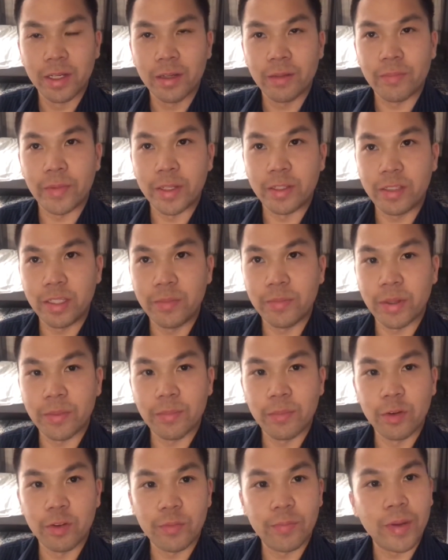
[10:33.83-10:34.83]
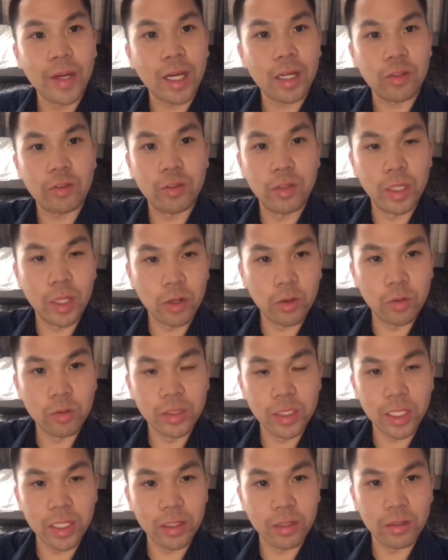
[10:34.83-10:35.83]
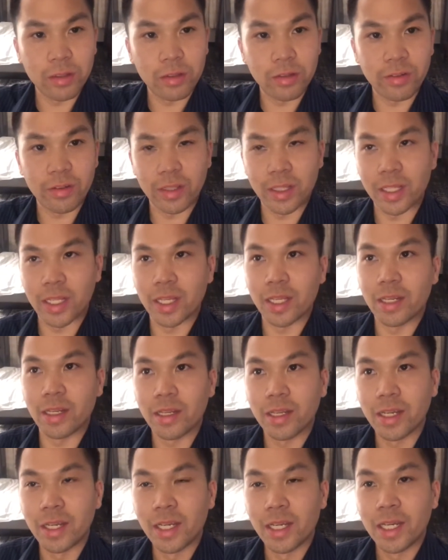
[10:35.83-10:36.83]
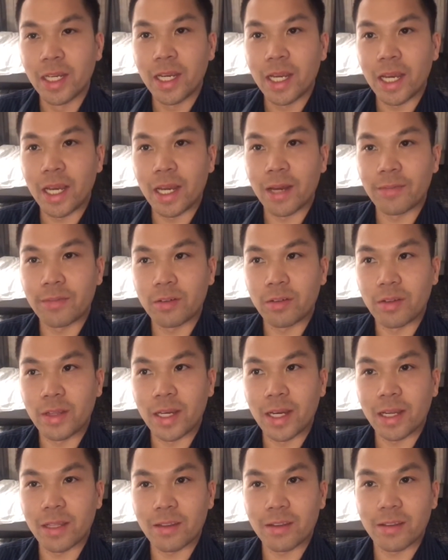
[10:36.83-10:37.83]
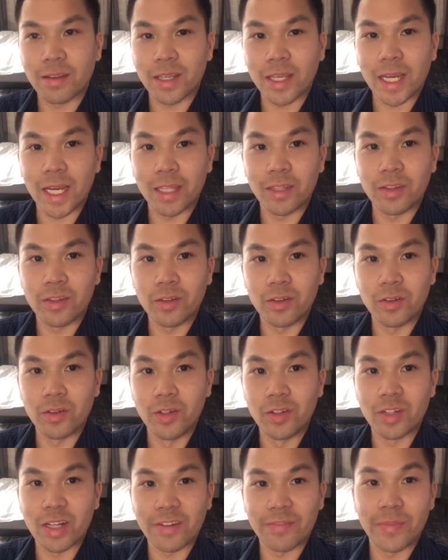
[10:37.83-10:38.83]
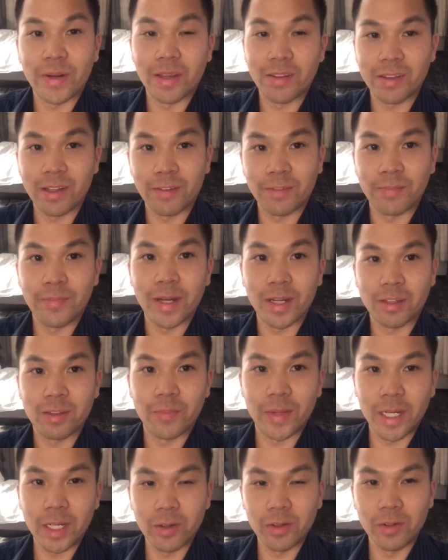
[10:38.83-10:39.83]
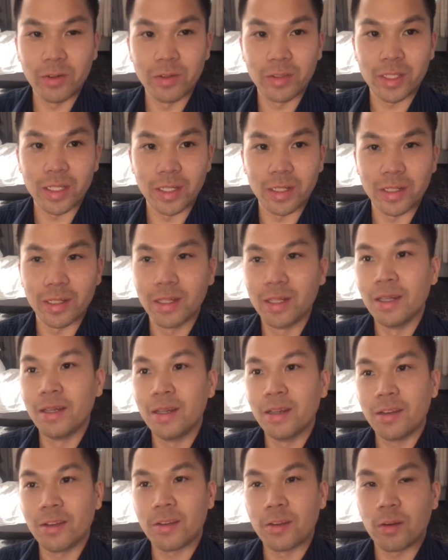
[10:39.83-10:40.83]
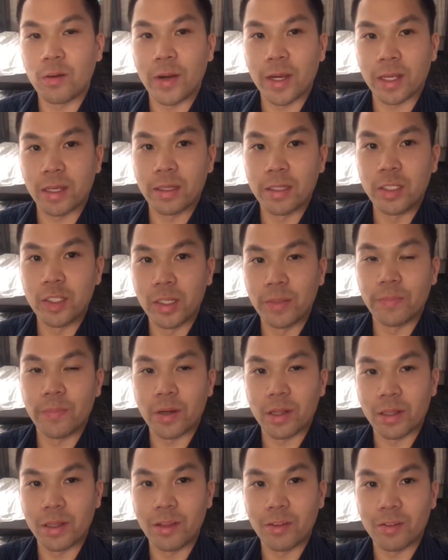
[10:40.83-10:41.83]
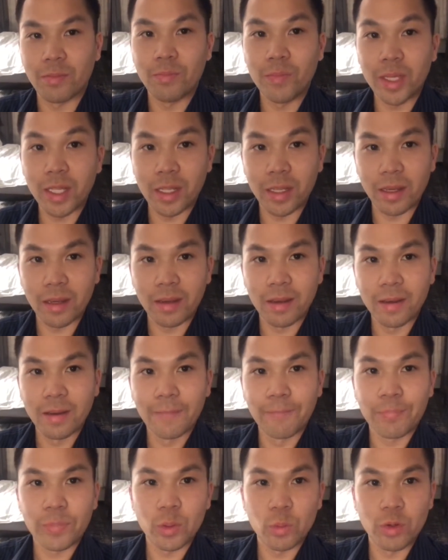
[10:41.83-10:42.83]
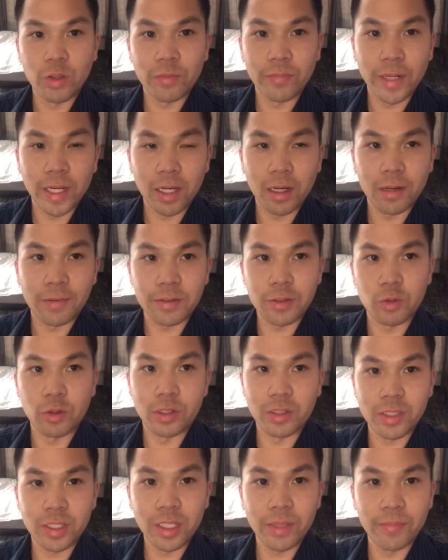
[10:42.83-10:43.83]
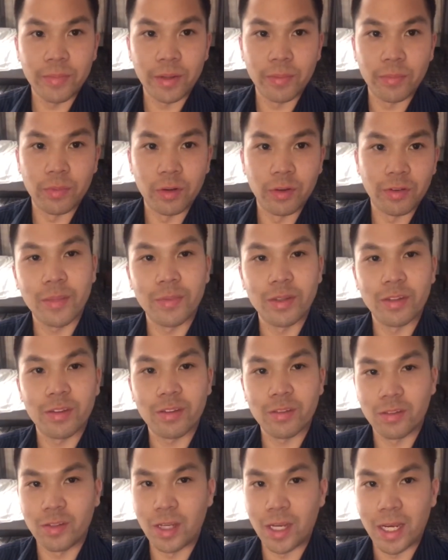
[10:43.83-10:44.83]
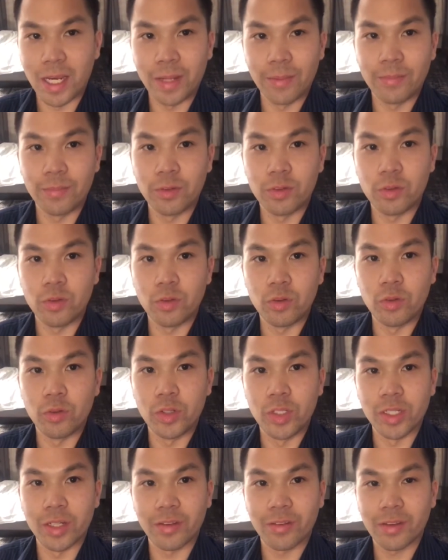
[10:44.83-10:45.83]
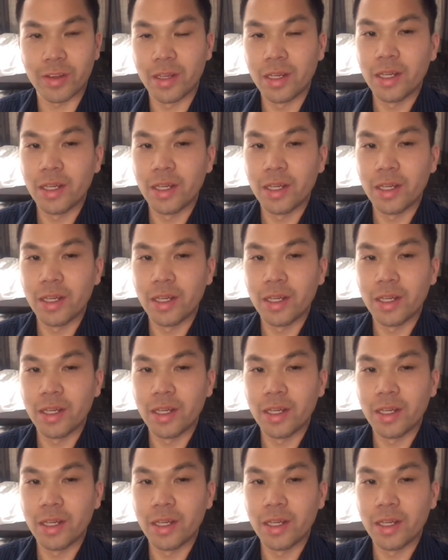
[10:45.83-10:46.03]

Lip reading: my team members back to their hotels, and then after that had to drive myself back to my own hotel so I could jump on this meeting with my offshore team members. And it's time to just